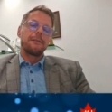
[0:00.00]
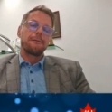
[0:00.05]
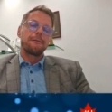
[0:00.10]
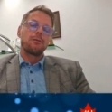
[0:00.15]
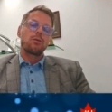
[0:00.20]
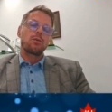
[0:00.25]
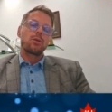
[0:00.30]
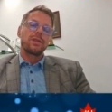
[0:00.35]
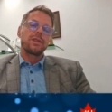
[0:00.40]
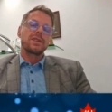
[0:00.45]

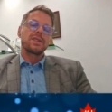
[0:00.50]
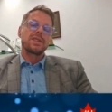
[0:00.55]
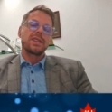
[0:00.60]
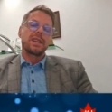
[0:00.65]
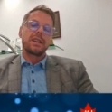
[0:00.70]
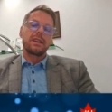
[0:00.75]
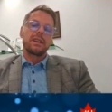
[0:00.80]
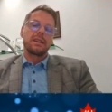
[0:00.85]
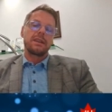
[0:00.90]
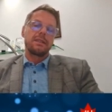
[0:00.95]
for the
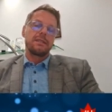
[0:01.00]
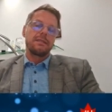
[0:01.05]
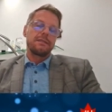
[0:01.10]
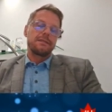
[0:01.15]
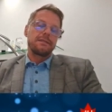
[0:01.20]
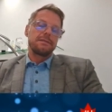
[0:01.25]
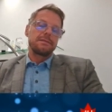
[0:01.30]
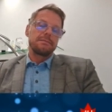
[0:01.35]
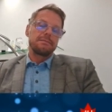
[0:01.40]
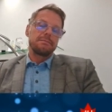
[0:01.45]
sake of
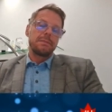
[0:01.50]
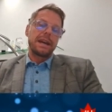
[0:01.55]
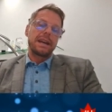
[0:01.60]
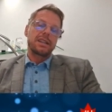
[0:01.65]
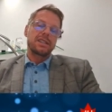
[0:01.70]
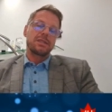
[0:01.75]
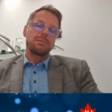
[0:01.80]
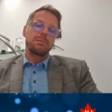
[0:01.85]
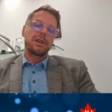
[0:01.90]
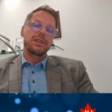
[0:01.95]

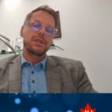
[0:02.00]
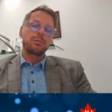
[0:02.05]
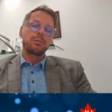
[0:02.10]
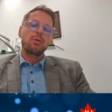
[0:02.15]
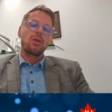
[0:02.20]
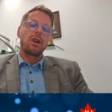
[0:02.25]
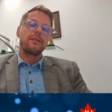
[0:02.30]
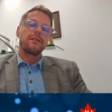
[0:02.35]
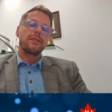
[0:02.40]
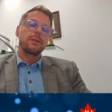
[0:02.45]
maximize
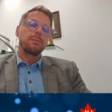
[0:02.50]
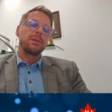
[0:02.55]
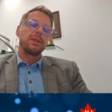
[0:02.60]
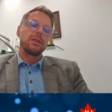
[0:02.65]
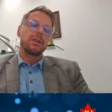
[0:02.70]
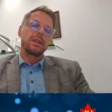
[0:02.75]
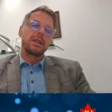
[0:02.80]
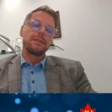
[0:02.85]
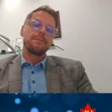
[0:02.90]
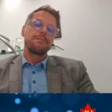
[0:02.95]

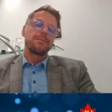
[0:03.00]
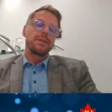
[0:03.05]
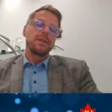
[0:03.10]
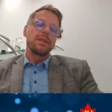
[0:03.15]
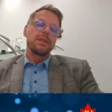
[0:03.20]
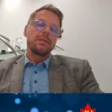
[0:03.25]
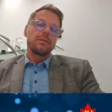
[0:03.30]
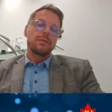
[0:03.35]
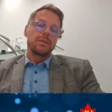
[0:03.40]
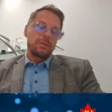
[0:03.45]
profitability?
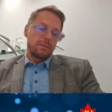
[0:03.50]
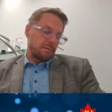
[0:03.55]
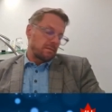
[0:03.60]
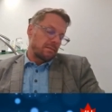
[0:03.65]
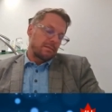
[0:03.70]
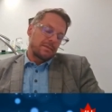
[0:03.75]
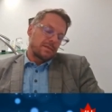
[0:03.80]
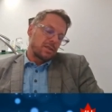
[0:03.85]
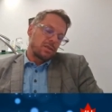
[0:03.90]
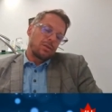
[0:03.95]

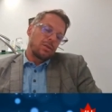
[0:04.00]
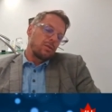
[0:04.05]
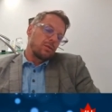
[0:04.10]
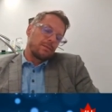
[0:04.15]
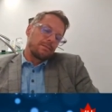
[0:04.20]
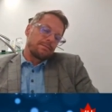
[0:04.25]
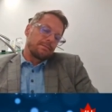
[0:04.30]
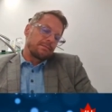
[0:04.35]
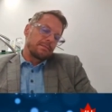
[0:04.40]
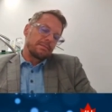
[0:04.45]
So